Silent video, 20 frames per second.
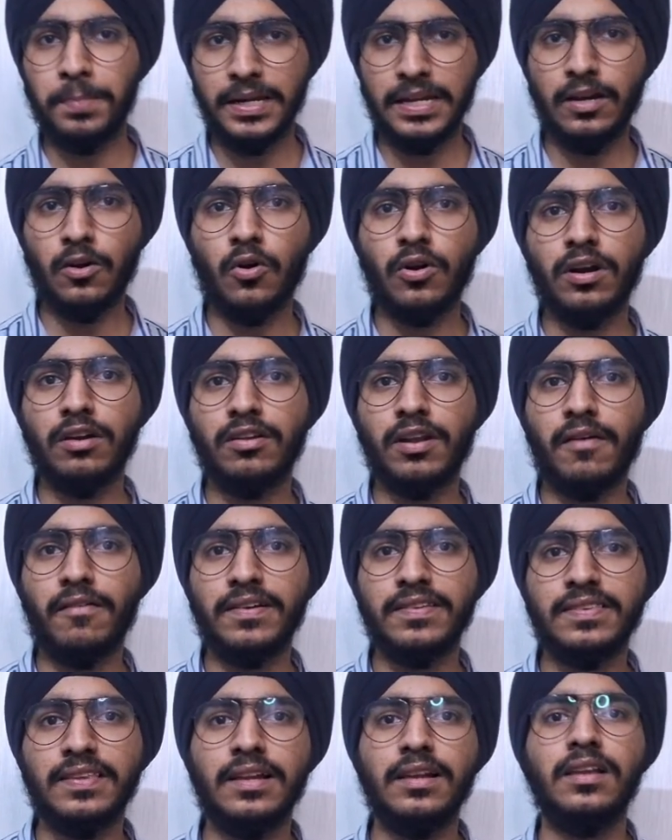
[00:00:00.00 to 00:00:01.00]
PreOrder
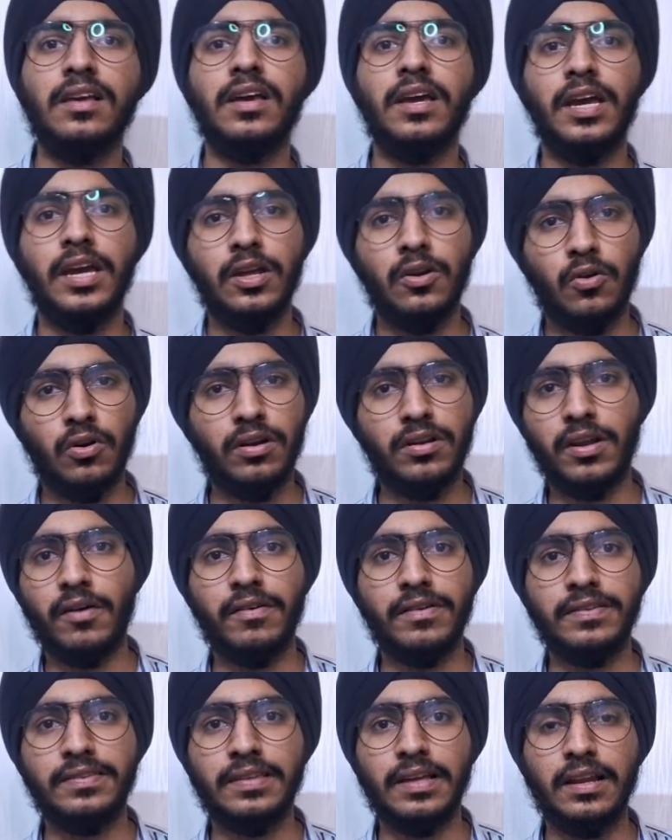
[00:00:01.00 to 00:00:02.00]
Traversal, InOrder
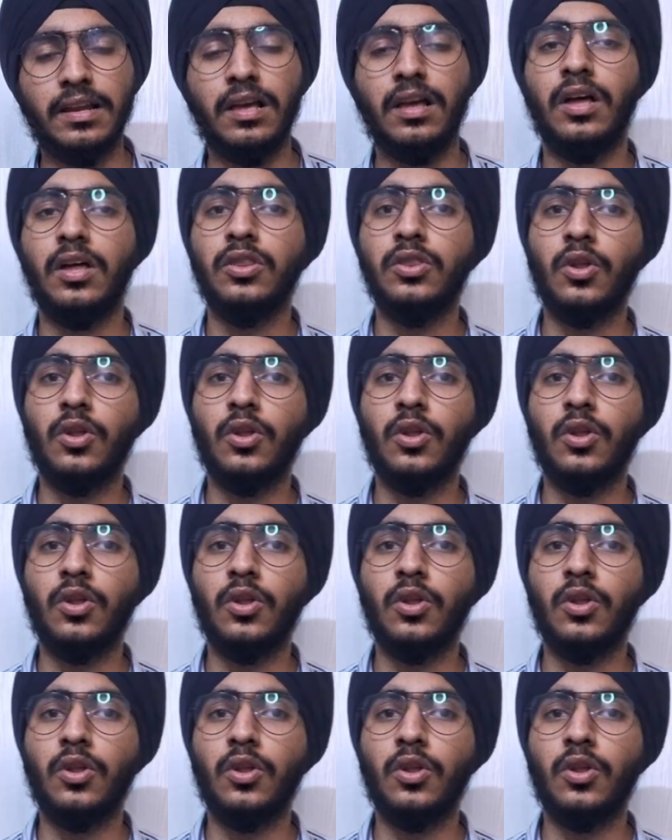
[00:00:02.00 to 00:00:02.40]
Traversal.